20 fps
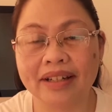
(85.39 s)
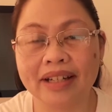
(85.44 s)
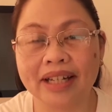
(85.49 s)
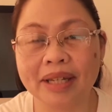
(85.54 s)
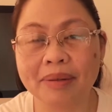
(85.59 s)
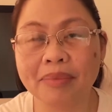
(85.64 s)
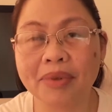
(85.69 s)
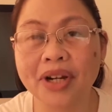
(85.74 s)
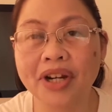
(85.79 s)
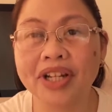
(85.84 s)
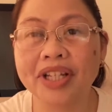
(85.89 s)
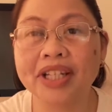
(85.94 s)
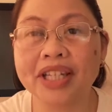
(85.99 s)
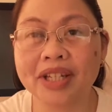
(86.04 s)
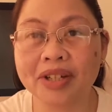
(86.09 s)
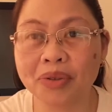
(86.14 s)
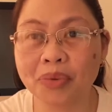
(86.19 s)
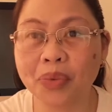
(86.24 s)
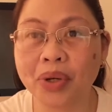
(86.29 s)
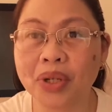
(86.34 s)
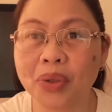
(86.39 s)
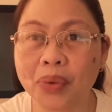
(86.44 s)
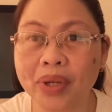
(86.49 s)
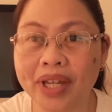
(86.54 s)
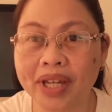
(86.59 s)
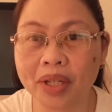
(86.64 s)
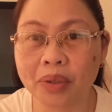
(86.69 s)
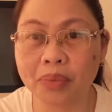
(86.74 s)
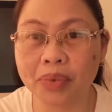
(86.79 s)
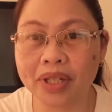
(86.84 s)
I'm currently on 1 week
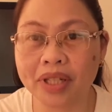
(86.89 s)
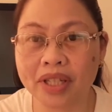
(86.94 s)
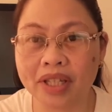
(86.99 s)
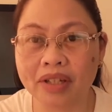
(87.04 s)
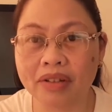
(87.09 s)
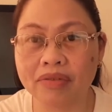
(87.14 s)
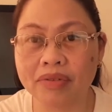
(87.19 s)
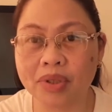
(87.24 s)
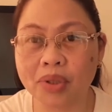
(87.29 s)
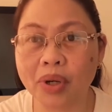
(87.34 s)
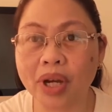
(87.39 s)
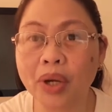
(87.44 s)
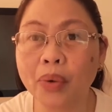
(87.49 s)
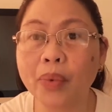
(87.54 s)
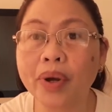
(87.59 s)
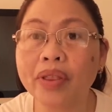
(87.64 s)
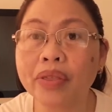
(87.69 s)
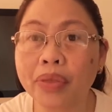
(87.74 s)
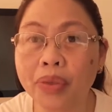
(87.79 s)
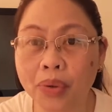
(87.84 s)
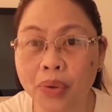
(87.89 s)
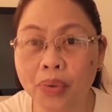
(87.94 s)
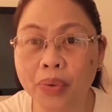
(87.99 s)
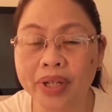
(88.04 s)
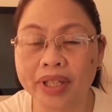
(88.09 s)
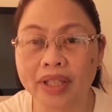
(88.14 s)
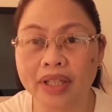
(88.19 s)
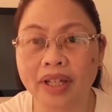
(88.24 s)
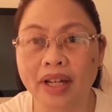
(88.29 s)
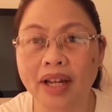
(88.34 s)
annual leave, so I went
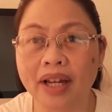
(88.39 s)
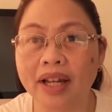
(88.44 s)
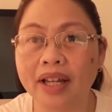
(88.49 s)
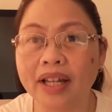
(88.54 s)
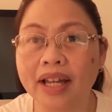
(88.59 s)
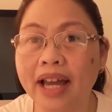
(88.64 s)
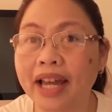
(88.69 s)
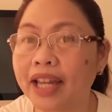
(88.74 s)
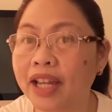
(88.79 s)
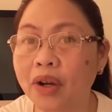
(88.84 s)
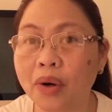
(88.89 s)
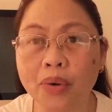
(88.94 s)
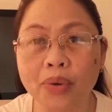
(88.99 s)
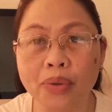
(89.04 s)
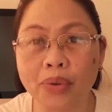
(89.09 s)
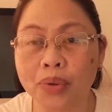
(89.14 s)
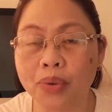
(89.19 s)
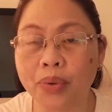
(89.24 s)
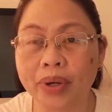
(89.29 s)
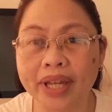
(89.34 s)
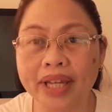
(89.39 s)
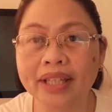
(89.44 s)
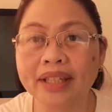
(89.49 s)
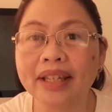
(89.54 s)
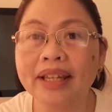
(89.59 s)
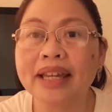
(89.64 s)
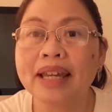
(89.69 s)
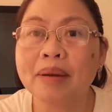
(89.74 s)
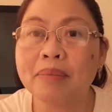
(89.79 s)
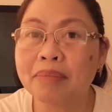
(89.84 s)
through it. I go through it.
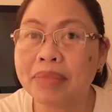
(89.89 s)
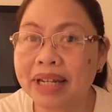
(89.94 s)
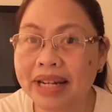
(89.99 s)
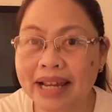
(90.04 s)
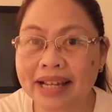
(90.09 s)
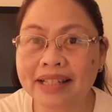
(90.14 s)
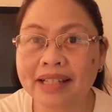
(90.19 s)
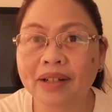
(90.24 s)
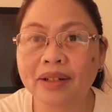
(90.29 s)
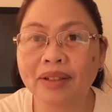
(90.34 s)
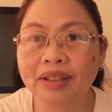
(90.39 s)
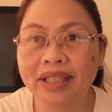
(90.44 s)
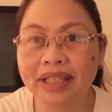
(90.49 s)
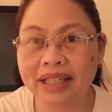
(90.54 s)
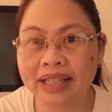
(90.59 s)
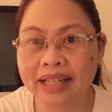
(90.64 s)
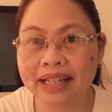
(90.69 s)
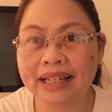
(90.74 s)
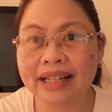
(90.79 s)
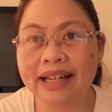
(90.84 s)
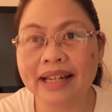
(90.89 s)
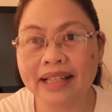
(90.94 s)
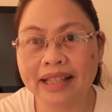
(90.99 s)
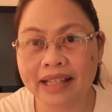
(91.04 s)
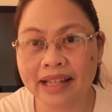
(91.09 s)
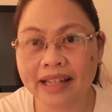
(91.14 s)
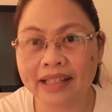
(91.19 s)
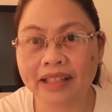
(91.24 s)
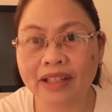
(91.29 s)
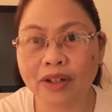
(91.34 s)
Binasa ko talaga
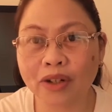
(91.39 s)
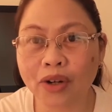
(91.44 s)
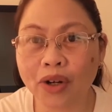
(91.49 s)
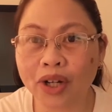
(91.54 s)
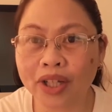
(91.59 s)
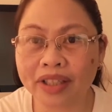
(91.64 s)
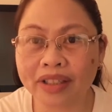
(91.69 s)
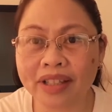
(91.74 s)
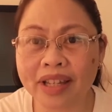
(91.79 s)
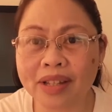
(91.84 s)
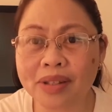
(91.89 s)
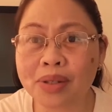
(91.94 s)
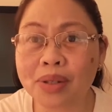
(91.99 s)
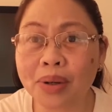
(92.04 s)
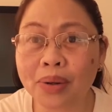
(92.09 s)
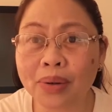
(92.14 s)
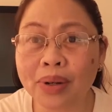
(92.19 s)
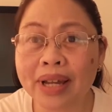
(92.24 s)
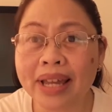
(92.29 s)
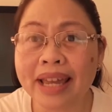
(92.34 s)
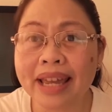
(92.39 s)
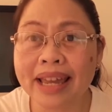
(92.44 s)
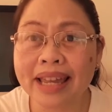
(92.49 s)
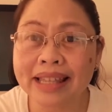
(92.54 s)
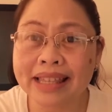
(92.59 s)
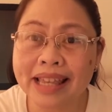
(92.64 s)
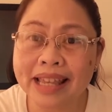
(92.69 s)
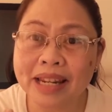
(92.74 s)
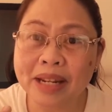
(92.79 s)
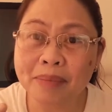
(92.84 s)
lahat-lahat ng content. So,
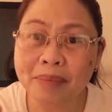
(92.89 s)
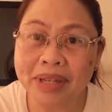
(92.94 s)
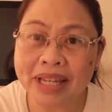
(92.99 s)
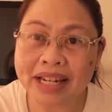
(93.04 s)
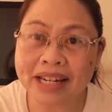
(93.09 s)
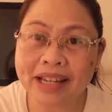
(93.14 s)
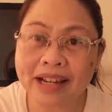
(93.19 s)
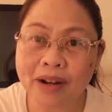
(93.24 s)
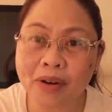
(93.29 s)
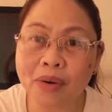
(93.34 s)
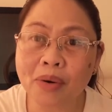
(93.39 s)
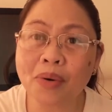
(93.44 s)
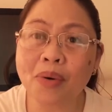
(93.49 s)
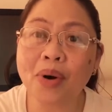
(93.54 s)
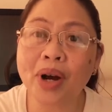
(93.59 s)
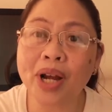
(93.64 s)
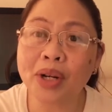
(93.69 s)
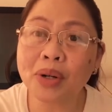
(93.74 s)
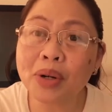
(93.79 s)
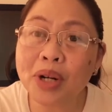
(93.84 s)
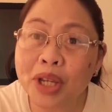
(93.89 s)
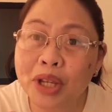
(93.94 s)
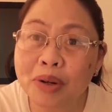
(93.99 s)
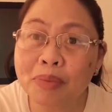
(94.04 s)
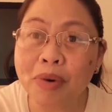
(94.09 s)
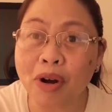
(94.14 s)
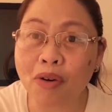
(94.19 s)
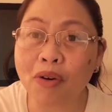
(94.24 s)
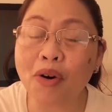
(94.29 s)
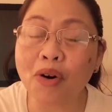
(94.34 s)
and then namili ako kung ano lang yung
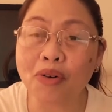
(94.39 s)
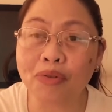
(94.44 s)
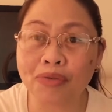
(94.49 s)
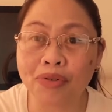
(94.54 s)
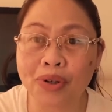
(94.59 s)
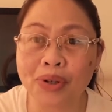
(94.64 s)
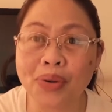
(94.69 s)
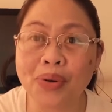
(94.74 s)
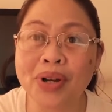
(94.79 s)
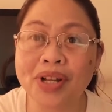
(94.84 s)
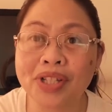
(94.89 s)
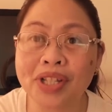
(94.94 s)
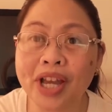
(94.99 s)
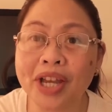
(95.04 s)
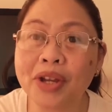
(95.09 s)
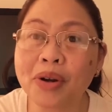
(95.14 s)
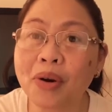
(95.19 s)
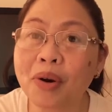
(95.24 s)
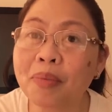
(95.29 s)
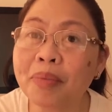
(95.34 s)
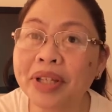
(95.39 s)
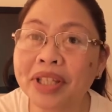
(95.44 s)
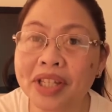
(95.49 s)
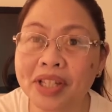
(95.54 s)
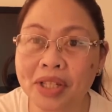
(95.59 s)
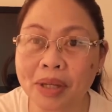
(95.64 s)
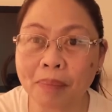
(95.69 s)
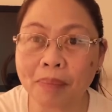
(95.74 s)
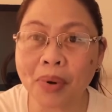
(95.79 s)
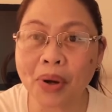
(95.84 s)
ma-offer ko kasi ayoko
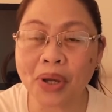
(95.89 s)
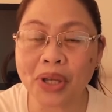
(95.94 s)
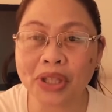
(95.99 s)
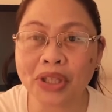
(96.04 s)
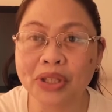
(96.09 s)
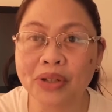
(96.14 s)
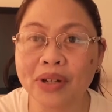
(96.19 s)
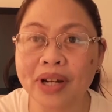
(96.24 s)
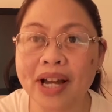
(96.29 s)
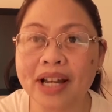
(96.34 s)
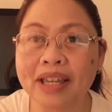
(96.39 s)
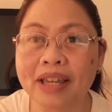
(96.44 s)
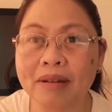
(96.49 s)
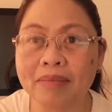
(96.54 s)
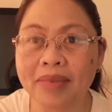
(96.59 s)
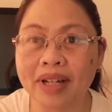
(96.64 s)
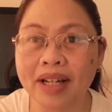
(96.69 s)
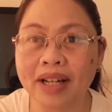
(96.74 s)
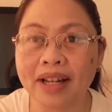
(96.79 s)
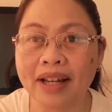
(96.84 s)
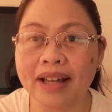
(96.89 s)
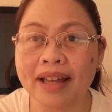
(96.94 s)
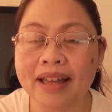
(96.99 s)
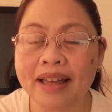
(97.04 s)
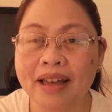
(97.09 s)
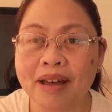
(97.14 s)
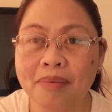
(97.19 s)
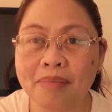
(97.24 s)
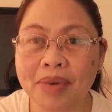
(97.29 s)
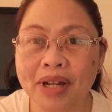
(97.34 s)
ma-disappoint yung aking
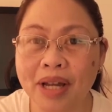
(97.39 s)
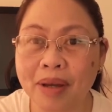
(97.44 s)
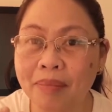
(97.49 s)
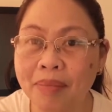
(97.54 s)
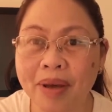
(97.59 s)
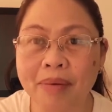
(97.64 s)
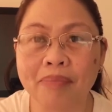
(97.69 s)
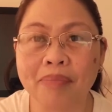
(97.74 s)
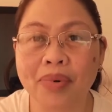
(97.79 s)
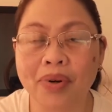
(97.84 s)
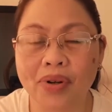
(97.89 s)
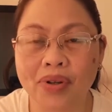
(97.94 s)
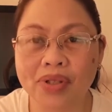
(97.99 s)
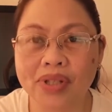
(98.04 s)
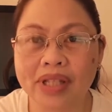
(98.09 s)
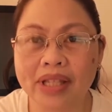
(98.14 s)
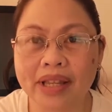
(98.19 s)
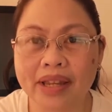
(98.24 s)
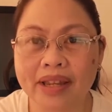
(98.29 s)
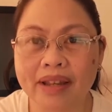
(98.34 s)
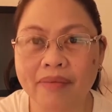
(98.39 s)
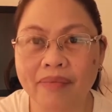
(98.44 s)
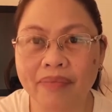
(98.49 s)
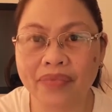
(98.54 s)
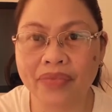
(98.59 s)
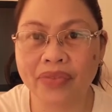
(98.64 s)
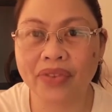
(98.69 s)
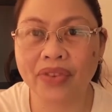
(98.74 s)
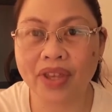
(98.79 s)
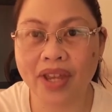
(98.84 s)
mga members. Like,
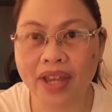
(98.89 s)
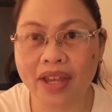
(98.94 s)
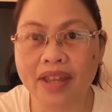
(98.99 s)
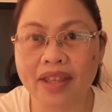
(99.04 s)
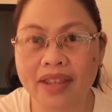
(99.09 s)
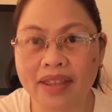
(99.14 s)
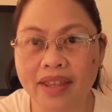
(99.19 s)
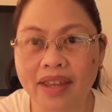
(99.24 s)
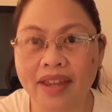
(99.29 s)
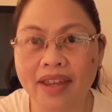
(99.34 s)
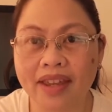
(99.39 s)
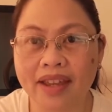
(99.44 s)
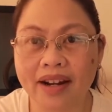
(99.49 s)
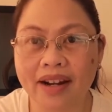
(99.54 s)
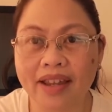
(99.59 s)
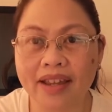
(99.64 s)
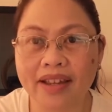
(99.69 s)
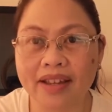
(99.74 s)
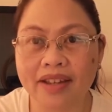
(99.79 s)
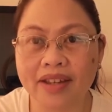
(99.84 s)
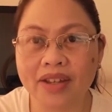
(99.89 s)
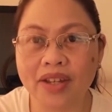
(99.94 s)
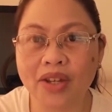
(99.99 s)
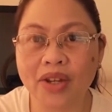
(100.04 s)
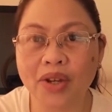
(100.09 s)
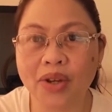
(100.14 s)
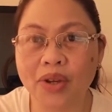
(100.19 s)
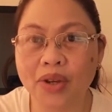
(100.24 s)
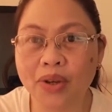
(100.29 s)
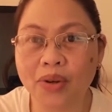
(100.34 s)
they
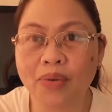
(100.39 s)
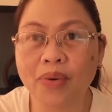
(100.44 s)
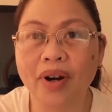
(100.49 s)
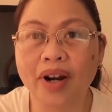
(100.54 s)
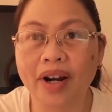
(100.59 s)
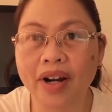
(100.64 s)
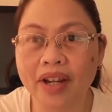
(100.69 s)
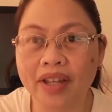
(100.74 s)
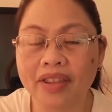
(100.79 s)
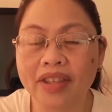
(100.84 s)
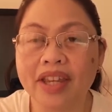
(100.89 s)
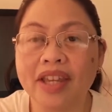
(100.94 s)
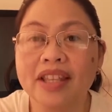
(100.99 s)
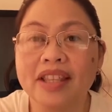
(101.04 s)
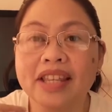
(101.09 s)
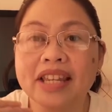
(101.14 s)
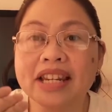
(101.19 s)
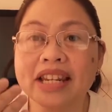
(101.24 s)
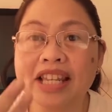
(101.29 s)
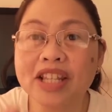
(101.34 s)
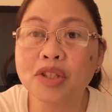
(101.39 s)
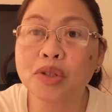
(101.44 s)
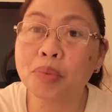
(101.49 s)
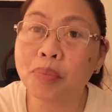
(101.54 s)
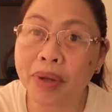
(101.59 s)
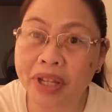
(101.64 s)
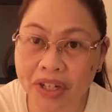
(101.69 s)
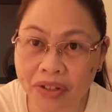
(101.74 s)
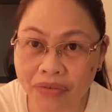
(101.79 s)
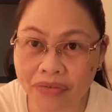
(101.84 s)
need to
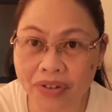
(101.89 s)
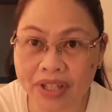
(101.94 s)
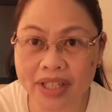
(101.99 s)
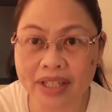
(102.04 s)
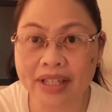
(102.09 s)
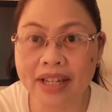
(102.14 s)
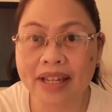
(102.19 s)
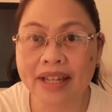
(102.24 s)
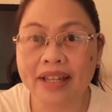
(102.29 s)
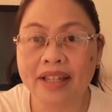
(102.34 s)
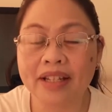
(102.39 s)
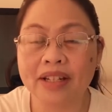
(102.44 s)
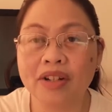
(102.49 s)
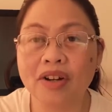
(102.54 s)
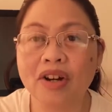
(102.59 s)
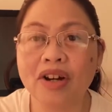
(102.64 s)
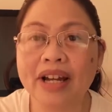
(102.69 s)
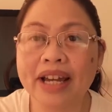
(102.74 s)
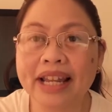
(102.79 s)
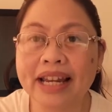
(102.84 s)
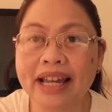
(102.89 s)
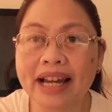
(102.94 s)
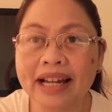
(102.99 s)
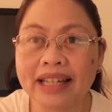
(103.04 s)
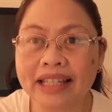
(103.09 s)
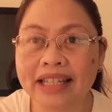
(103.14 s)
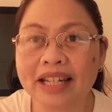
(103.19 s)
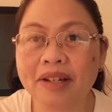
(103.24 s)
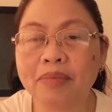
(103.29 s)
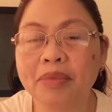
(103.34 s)
benefit, no?
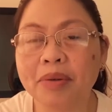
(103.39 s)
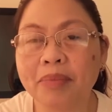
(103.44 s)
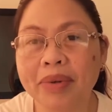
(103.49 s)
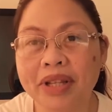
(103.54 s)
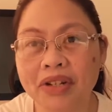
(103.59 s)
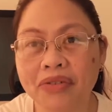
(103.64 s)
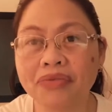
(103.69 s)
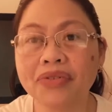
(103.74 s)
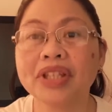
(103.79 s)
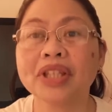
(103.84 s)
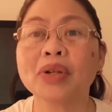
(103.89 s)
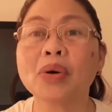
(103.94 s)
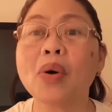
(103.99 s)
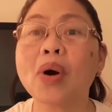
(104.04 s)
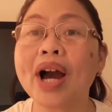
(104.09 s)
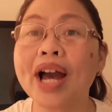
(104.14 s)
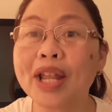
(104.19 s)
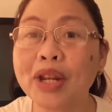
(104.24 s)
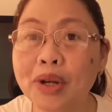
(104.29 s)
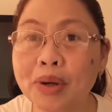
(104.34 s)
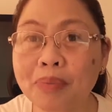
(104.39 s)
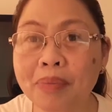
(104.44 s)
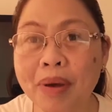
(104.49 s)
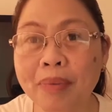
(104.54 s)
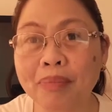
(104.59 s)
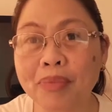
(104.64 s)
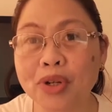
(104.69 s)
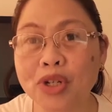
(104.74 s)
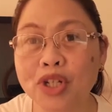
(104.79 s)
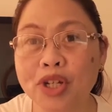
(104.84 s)
Kailangan nilang mag-benefit kung anong
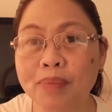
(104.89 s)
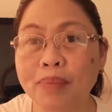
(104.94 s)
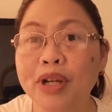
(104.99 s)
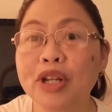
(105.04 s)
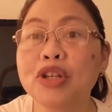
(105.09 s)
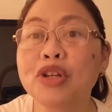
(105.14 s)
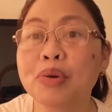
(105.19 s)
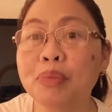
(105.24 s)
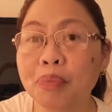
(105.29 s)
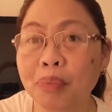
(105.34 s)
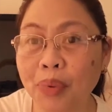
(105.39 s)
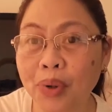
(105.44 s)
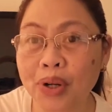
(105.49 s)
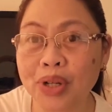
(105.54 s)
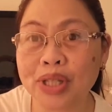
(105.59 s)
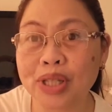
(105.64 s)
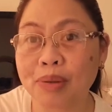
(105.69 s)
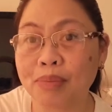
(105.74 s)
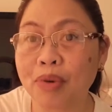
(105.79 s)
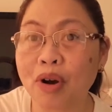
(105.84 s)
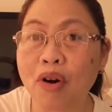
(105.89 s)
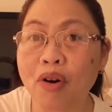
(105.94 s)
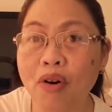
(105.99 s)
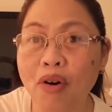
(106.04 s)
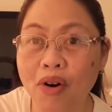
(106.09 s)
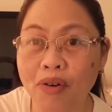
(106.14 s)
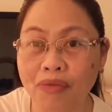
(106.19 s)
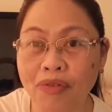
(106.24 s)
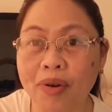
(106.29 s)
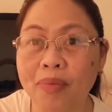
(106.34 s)
membership, ano yung perks ang
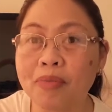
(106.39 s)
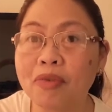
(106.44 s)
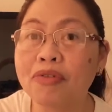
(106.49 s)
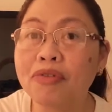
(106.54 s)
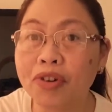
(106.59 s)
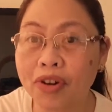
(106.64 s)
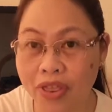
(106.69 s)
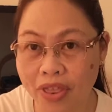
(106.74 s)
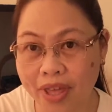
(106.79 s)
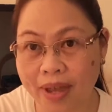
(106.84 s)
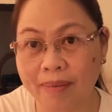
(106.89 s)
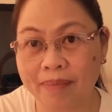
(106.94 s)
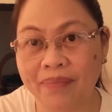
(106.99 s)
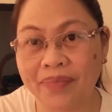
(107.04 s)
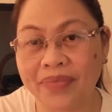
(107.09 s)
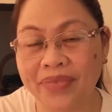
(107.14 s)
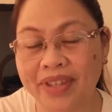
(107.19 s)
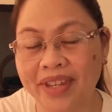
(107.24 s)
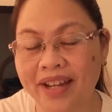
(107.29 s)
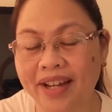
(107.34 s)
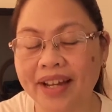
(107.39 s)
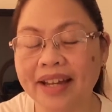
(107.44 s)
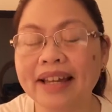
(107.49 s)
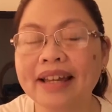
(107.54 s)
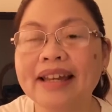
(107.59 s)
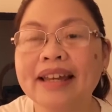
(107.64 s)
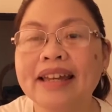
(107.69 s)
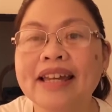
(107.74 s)
ma-offer mo for them, yeah?